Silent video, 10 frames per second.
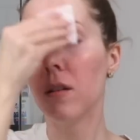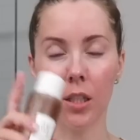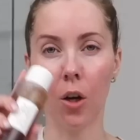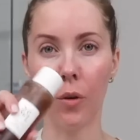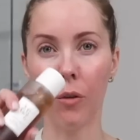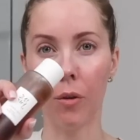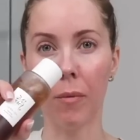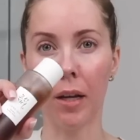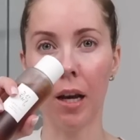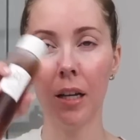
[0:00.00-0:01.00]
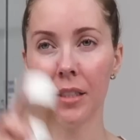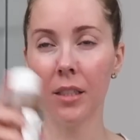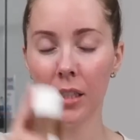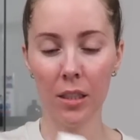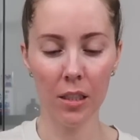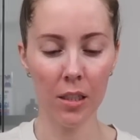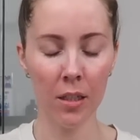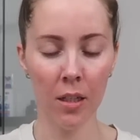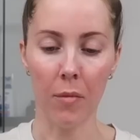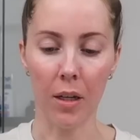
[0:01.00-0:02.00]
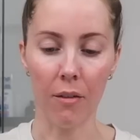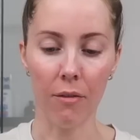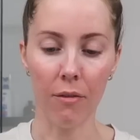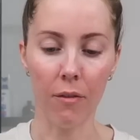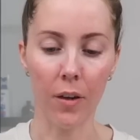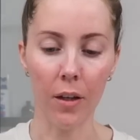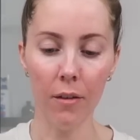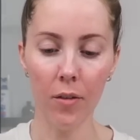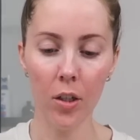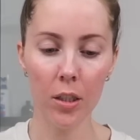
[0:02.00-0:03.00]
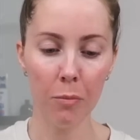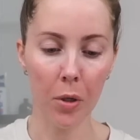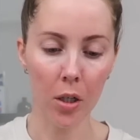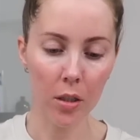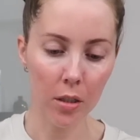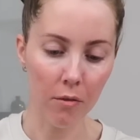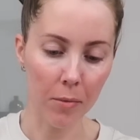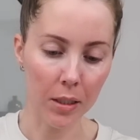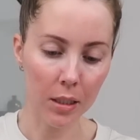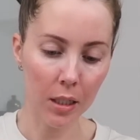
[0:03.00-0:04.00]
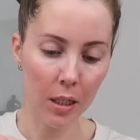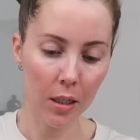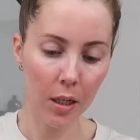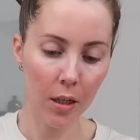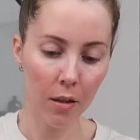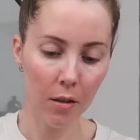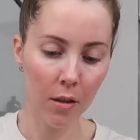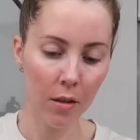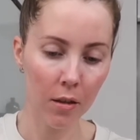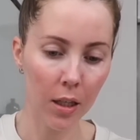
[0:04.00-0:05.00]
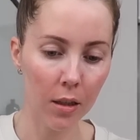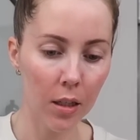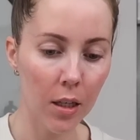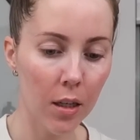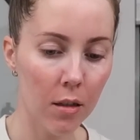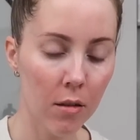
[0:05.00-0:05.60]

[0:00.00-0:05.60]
Going in with my essence, my favorite part of my skincare lately.